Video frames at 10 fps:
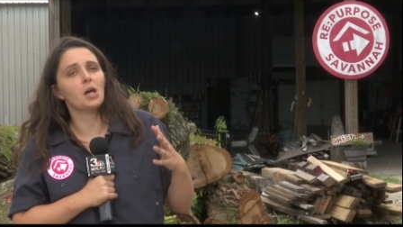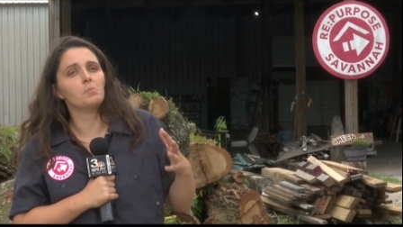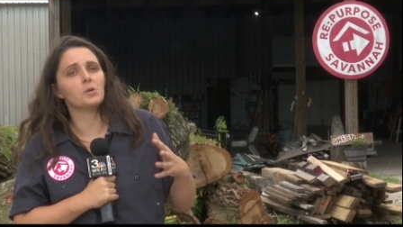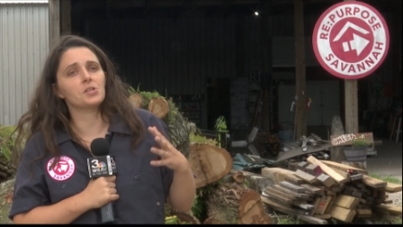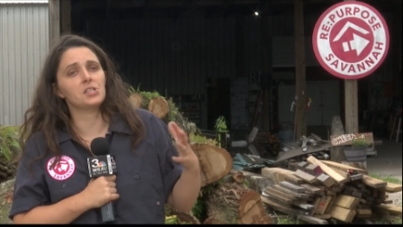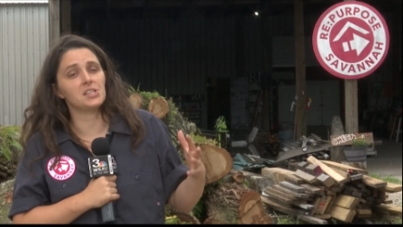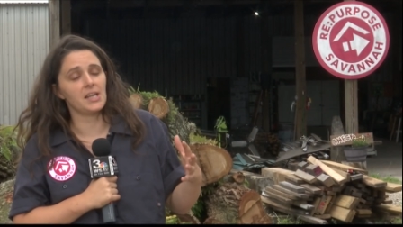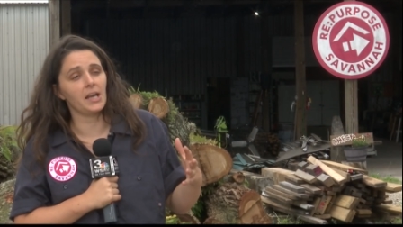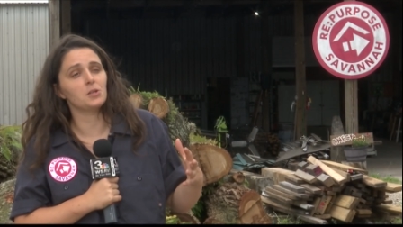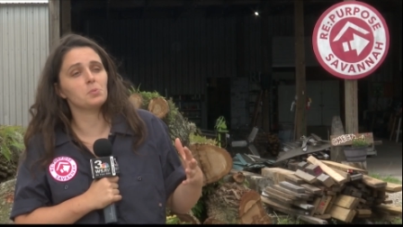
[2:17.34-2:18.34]
lumber
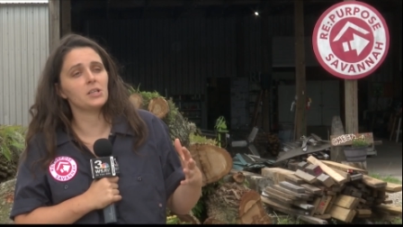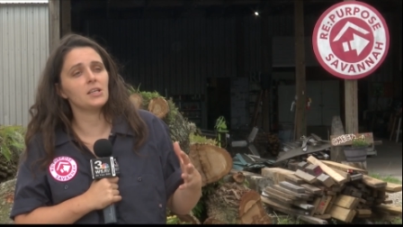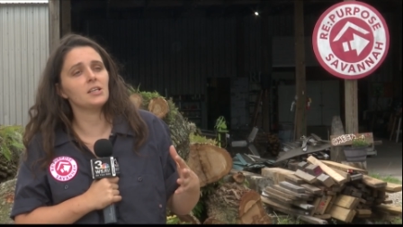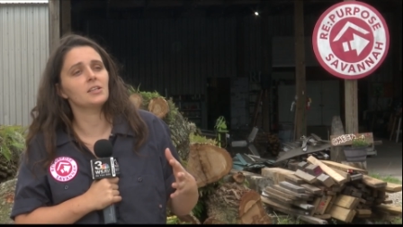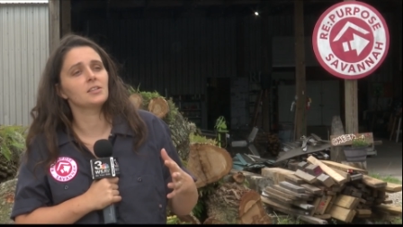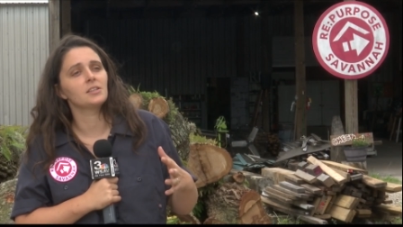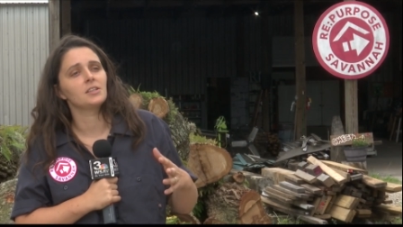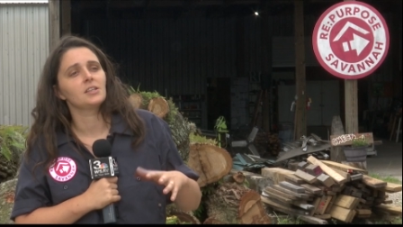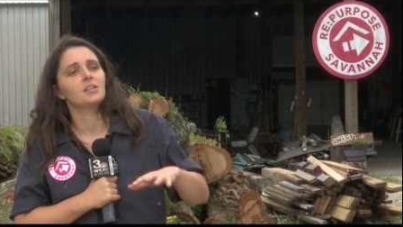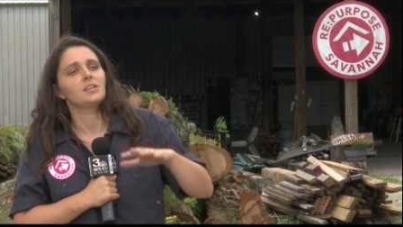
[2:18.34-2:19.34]
sustainably
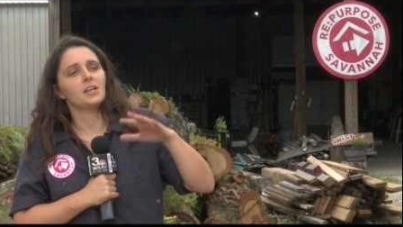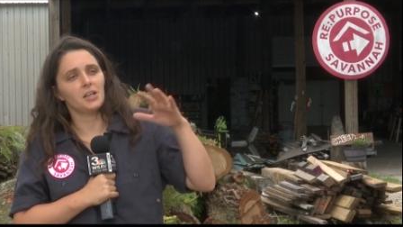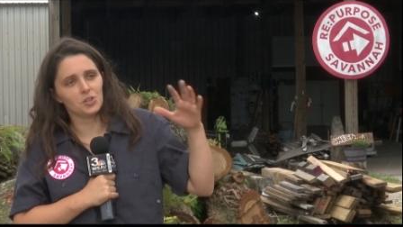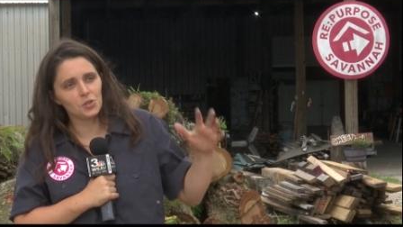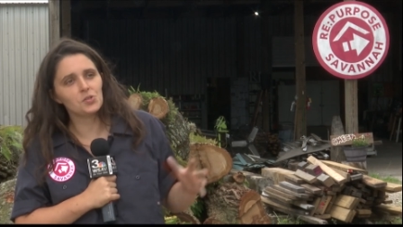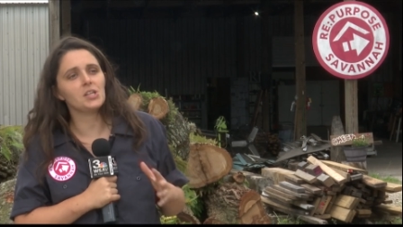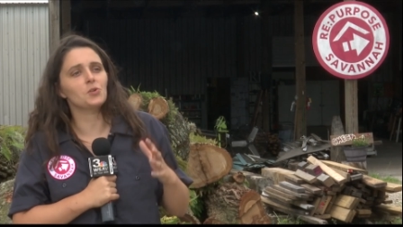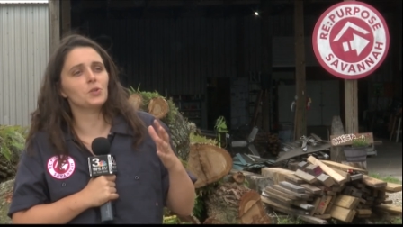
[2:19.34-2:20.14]
and using